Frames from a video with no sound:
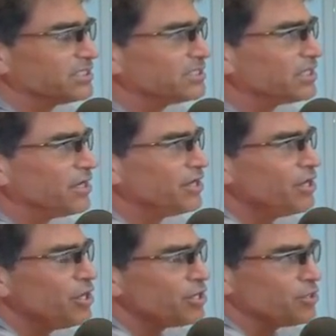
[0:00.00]
So
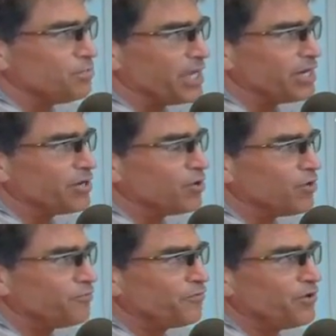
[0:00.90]
you're better
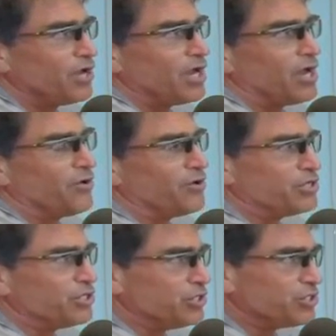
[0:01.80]
off
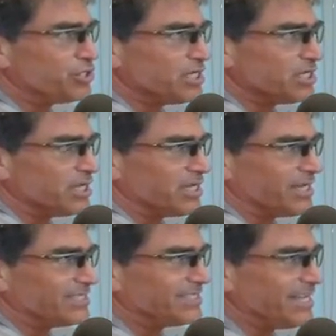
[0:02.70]
reducing the
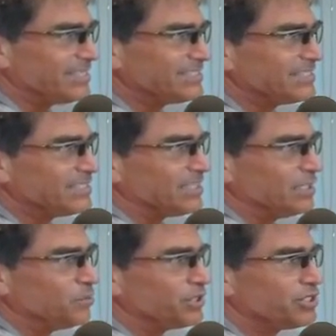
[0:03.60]
intensity,
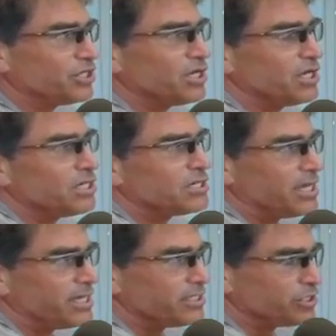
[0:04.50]
which
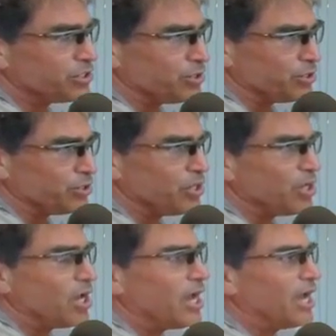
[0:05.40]
tends to
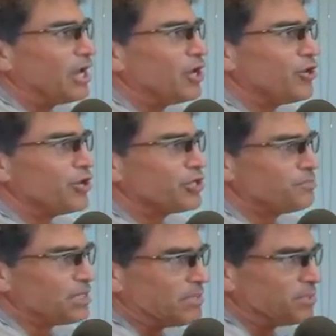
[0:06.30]
hurt
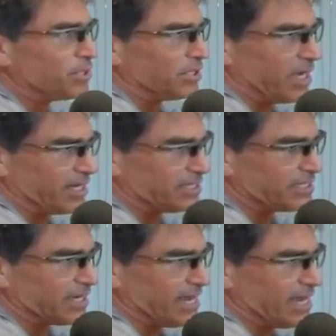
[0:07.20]
people and
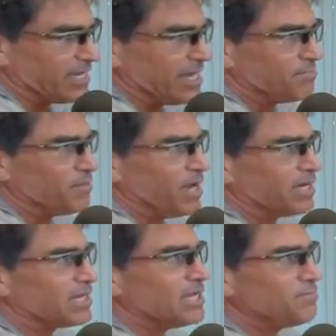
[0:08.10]
scare them and
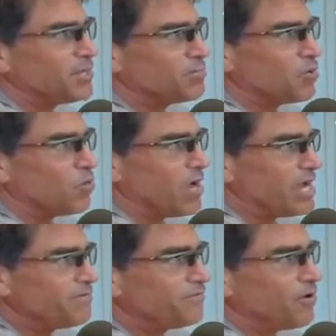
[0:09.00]
keep them away
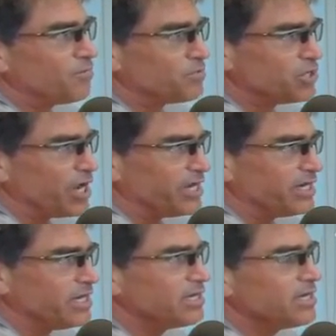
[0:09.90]
from
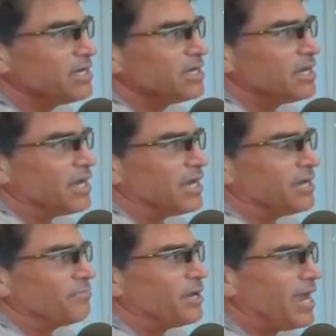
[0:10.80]
training,
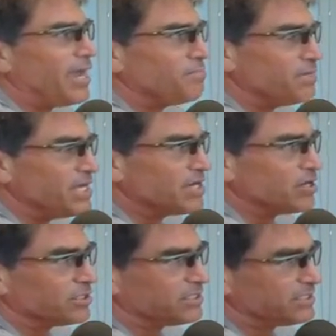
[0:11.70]
and be
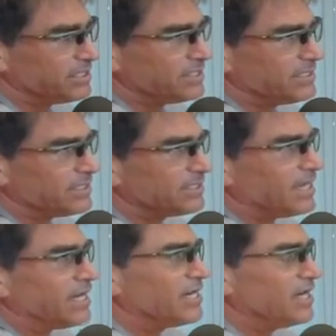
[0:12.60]
consistent
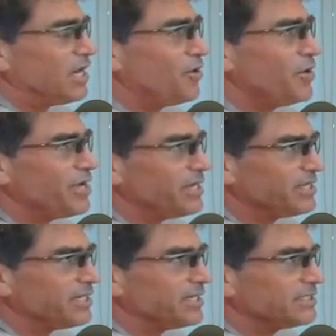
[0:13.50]
at a lower
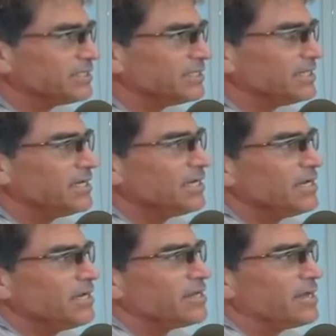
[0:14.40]
intensity
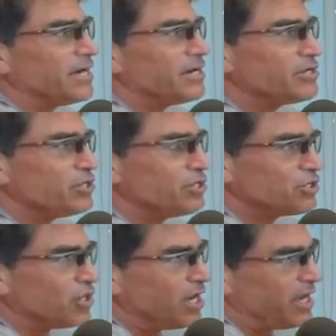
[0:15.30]
than to
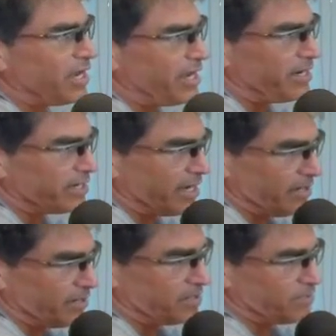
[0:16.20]
try and get
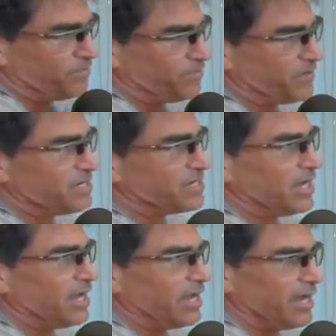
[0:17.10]
fit
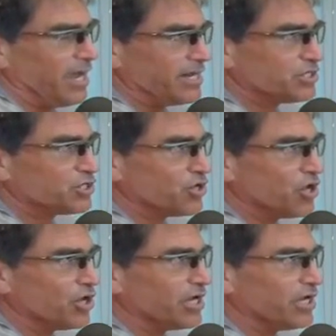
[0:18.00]
and
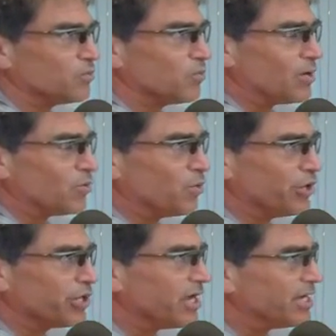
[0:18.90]
strong in one
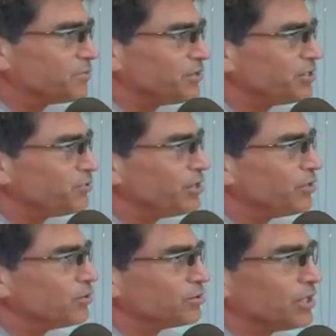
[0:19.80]
workout, which we
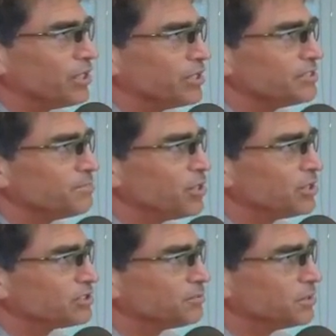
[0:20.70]
all know is
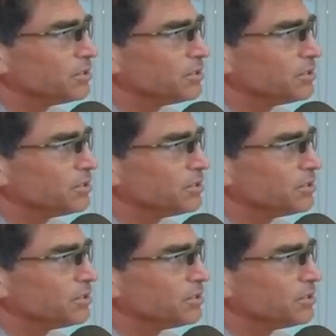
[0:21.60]
impossible.